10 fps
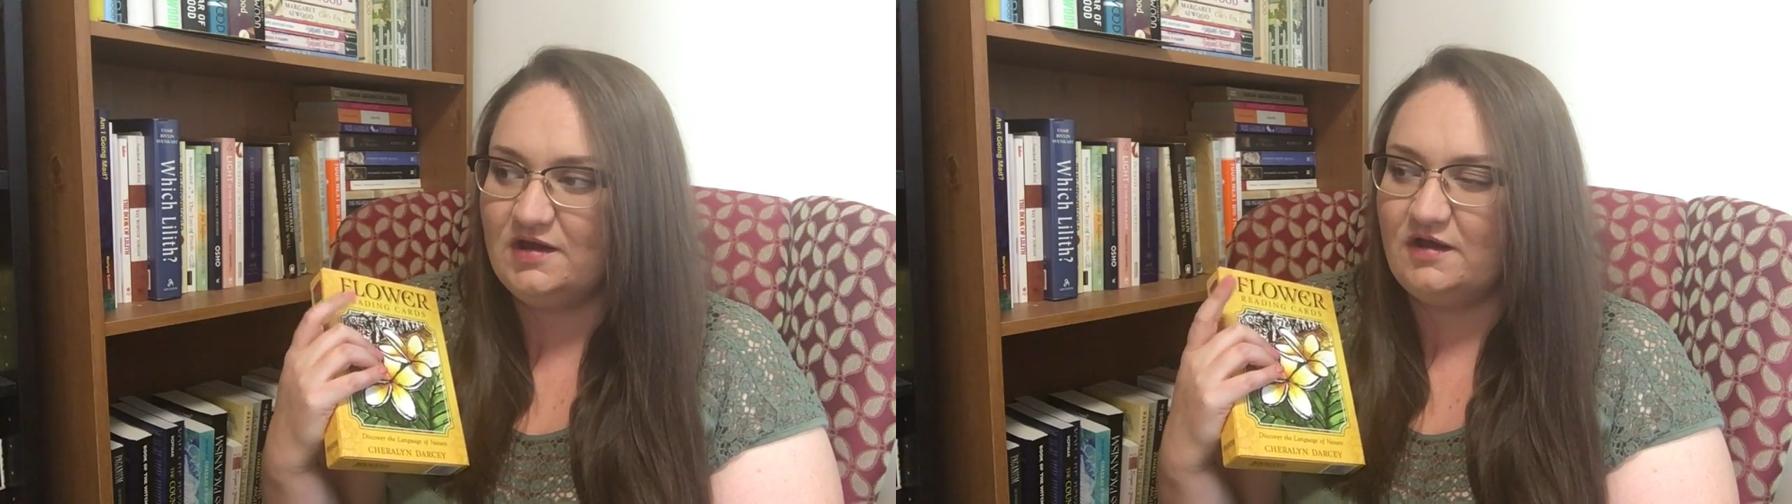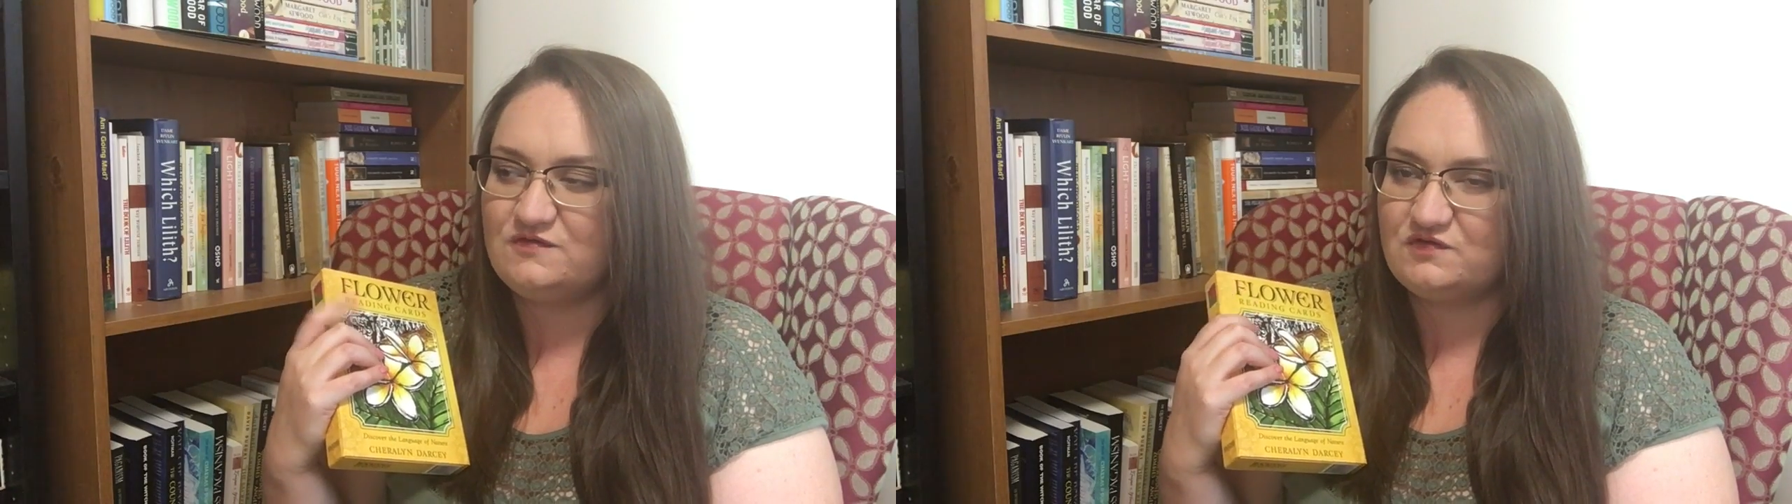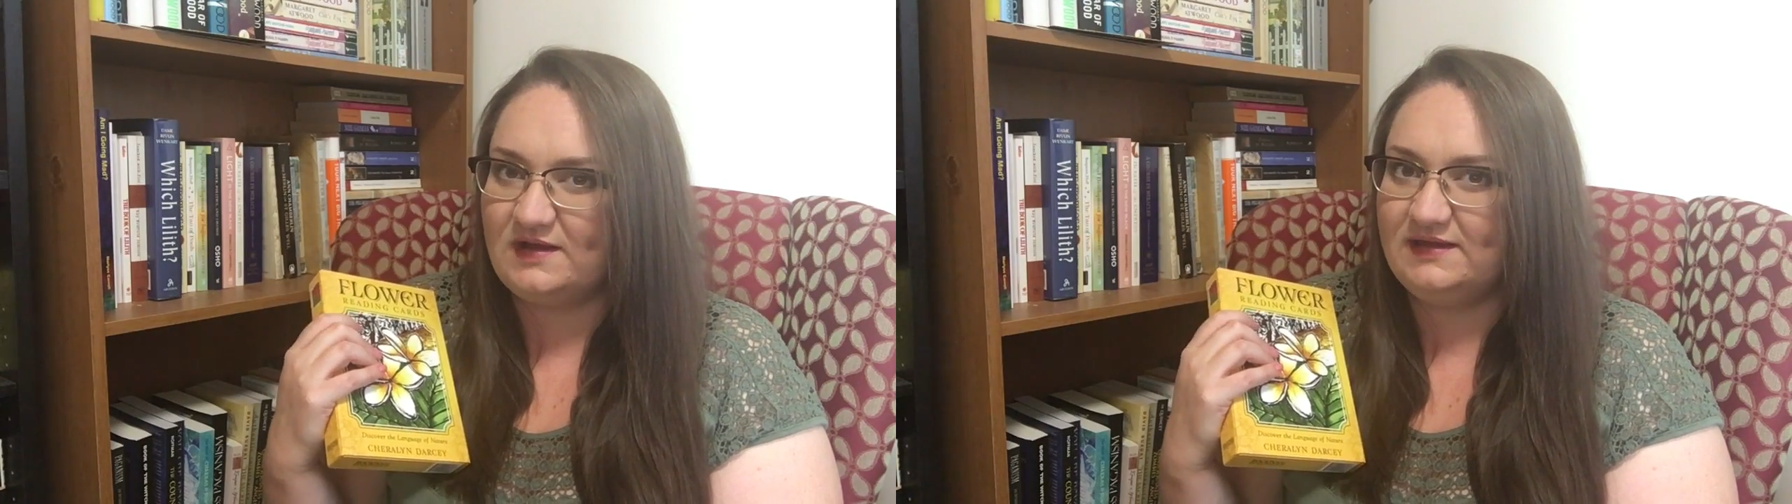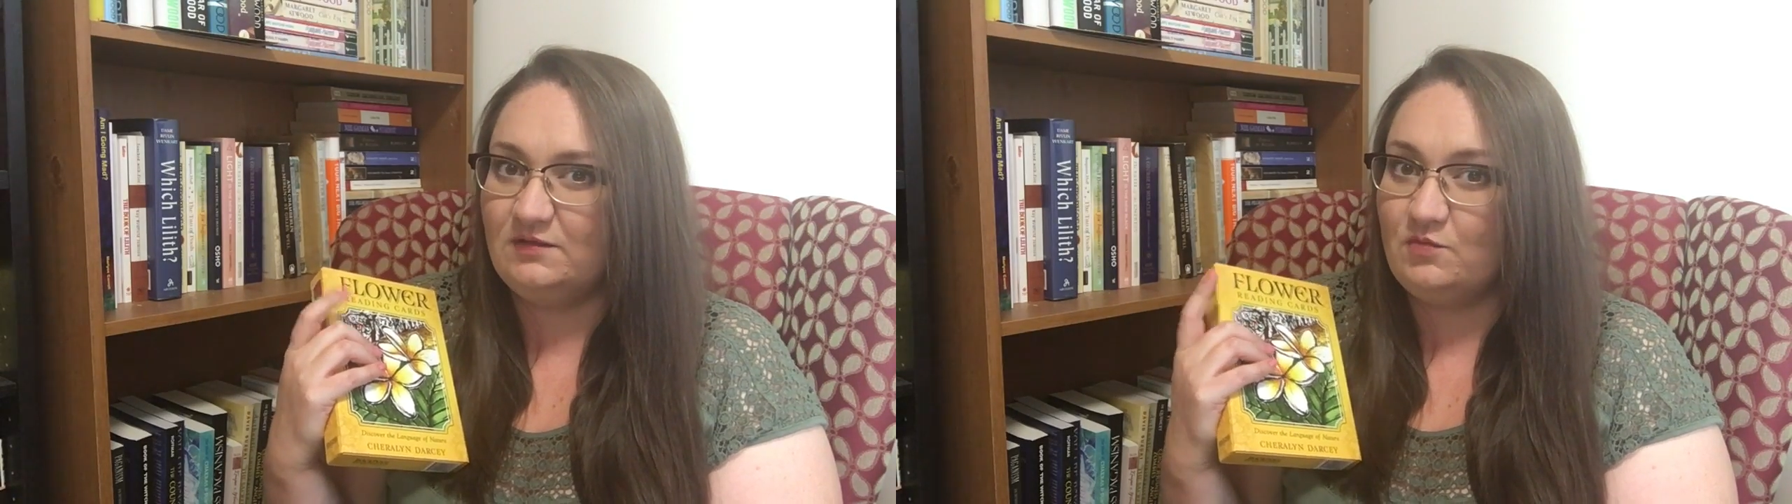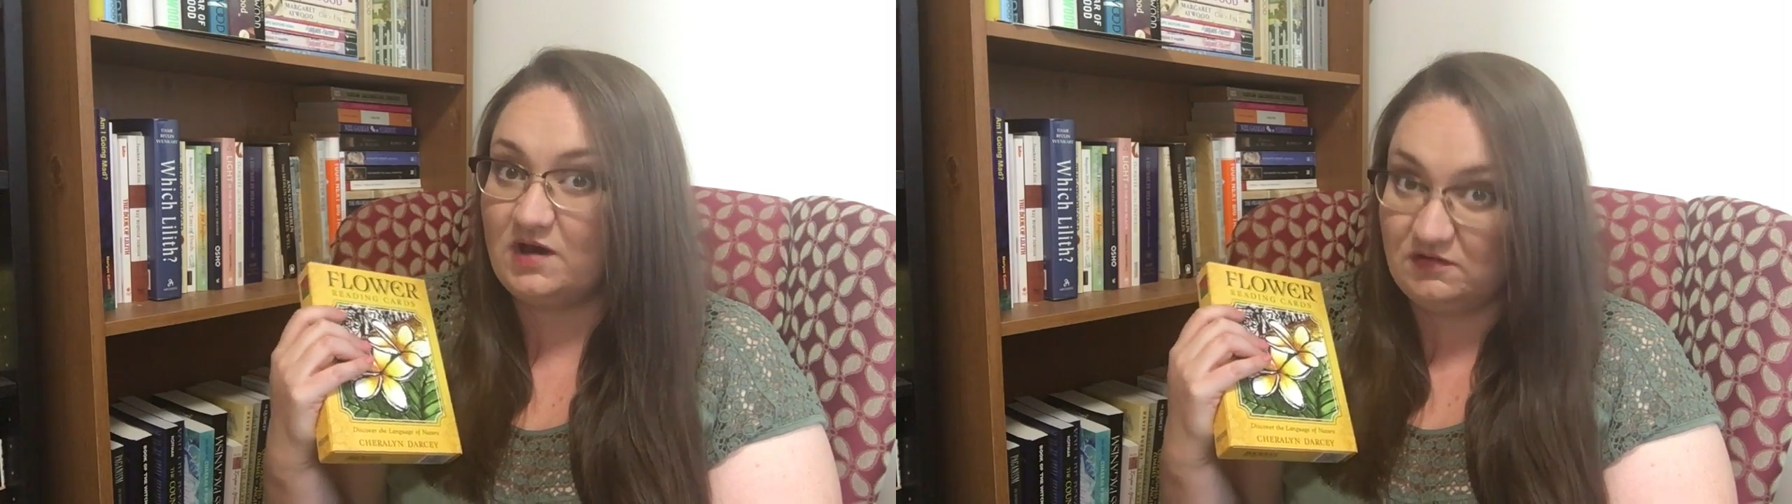
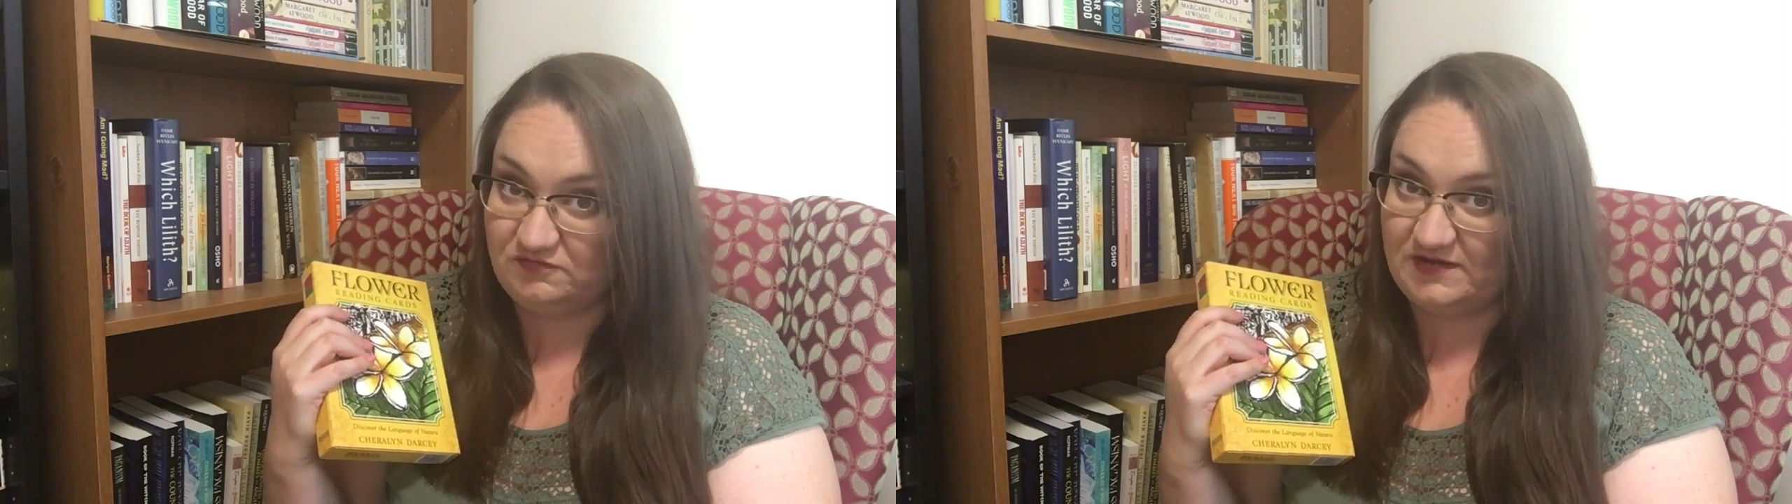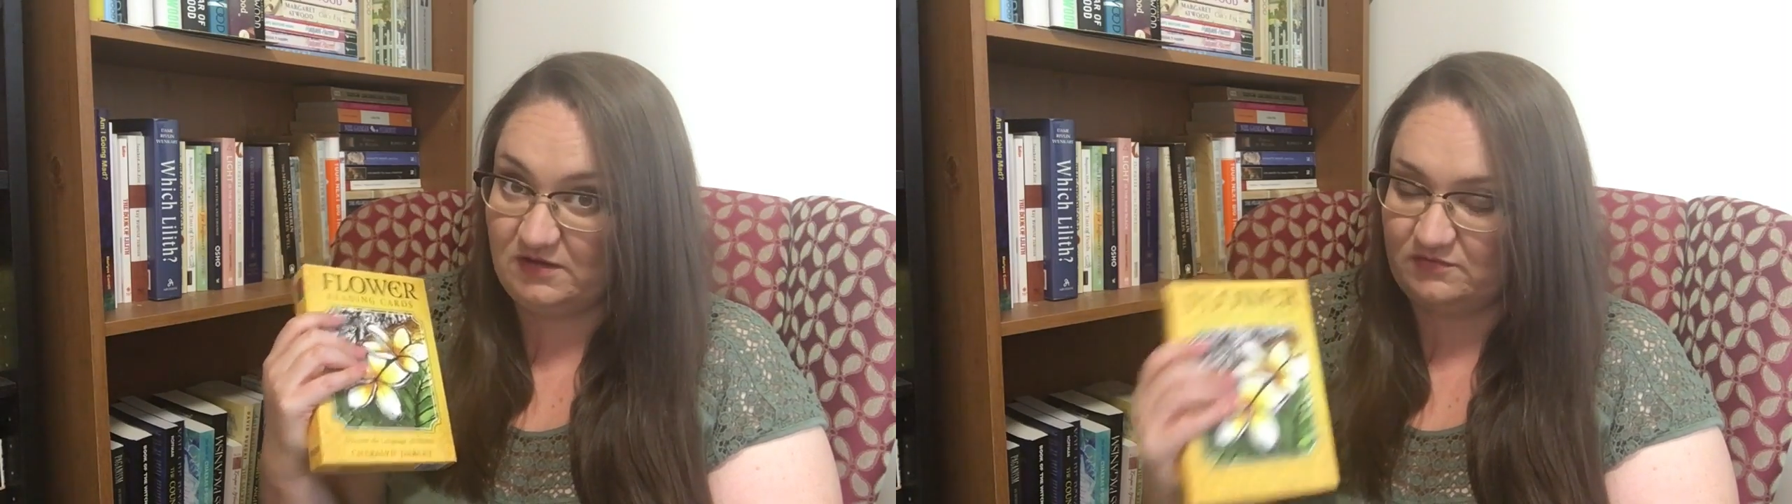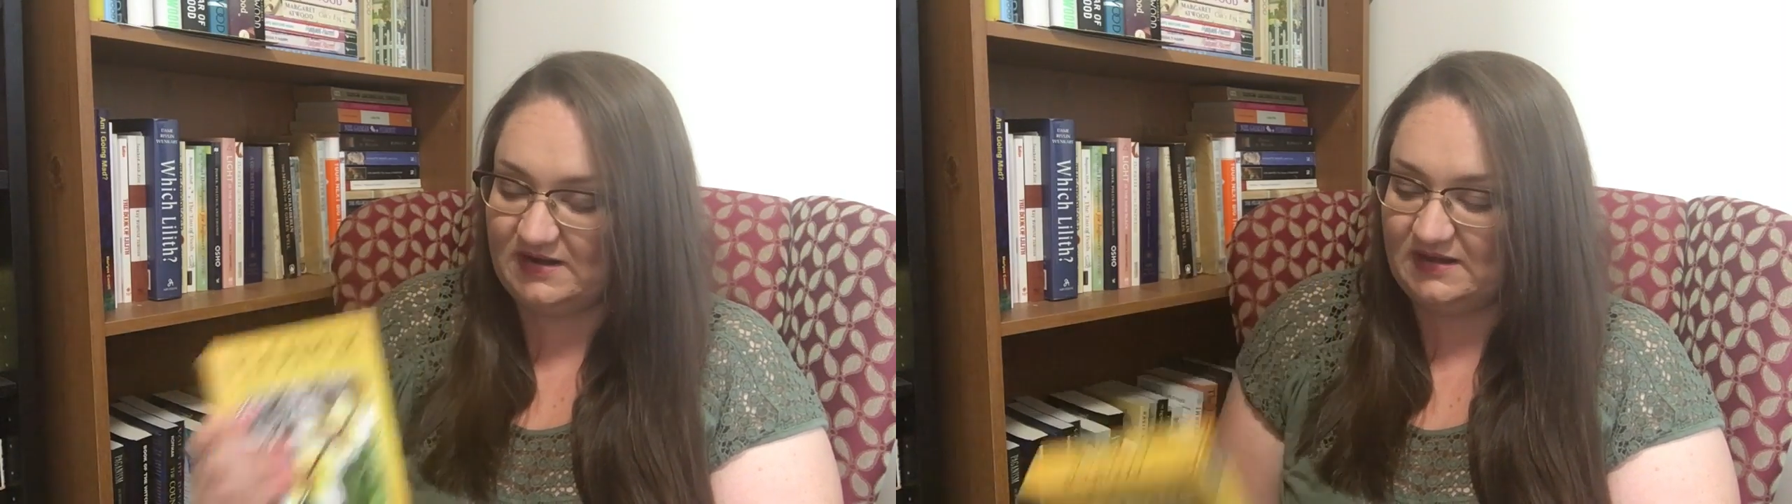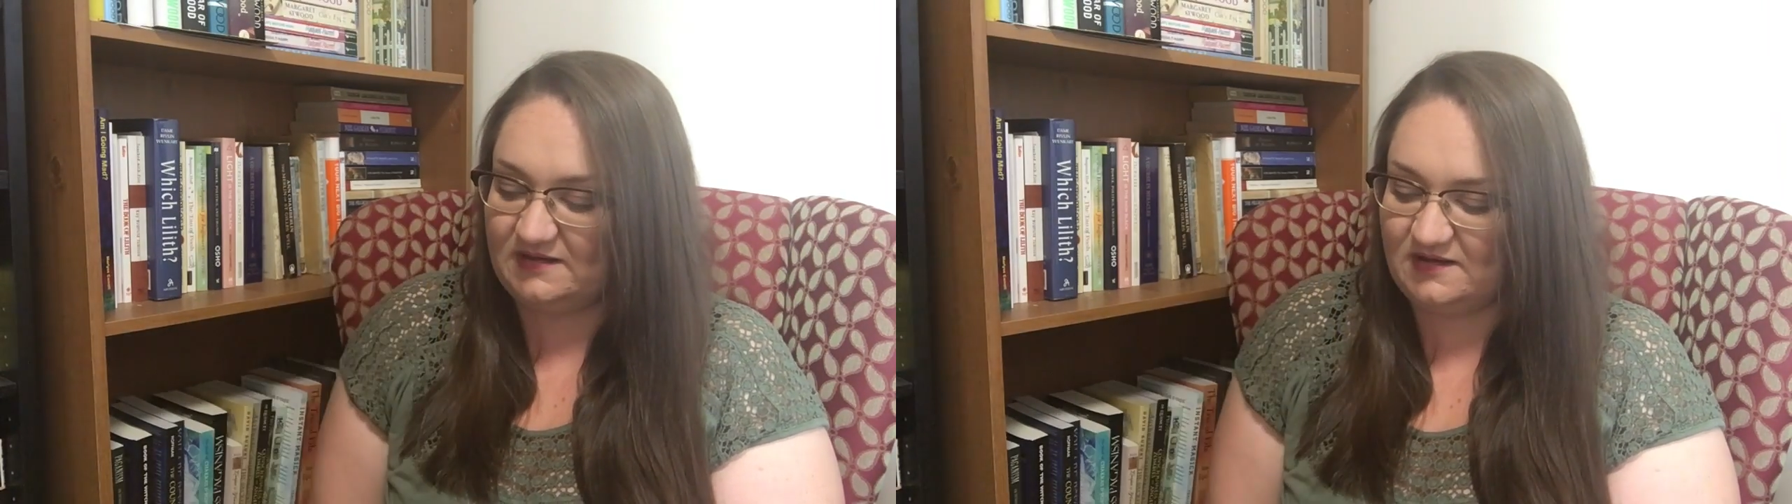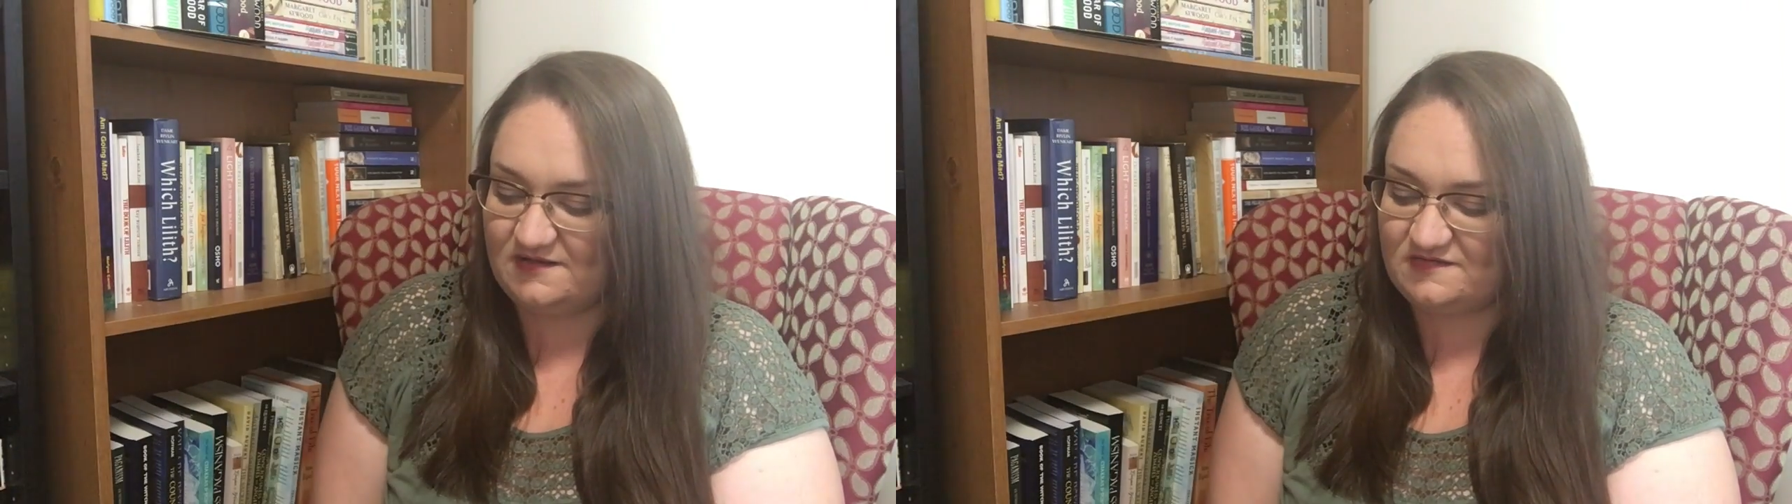Australian Wildflower reading
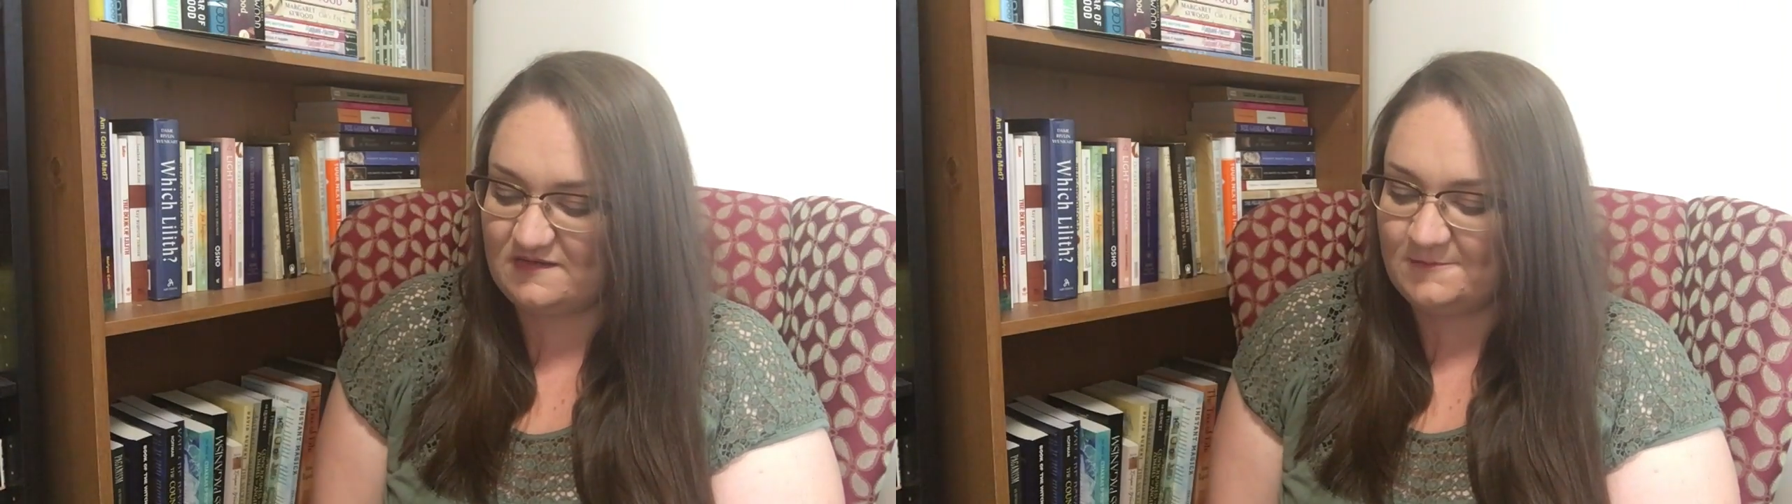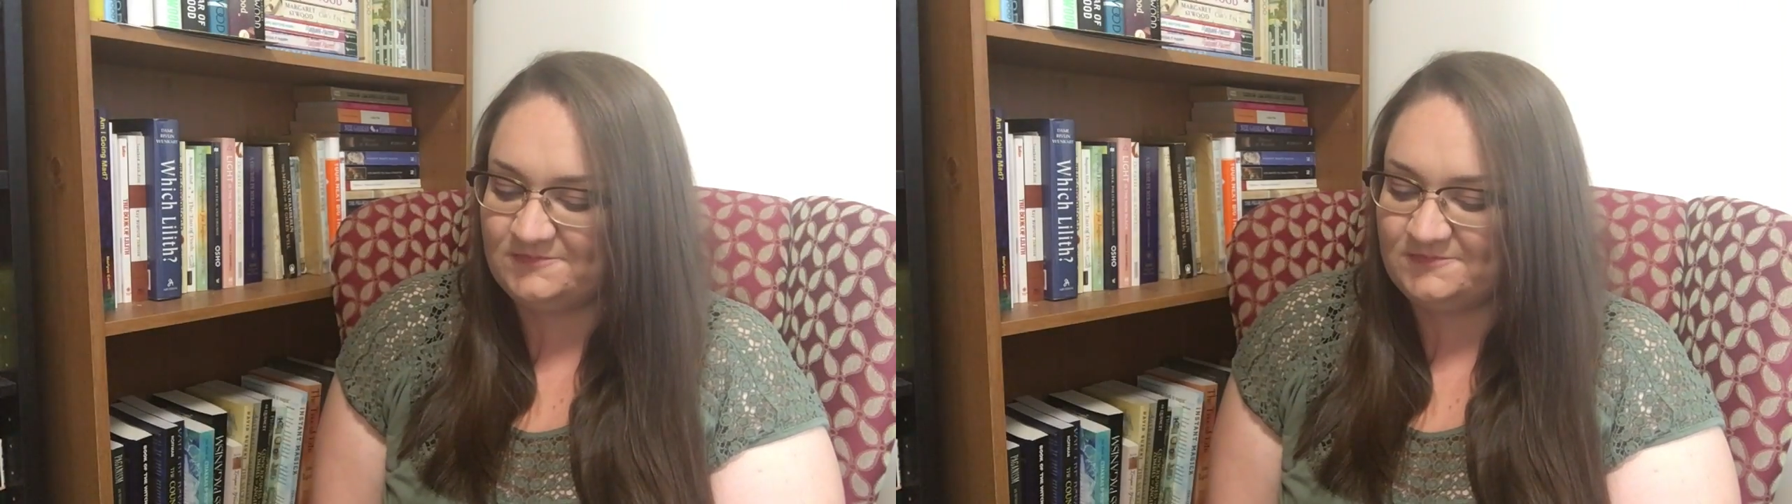cards.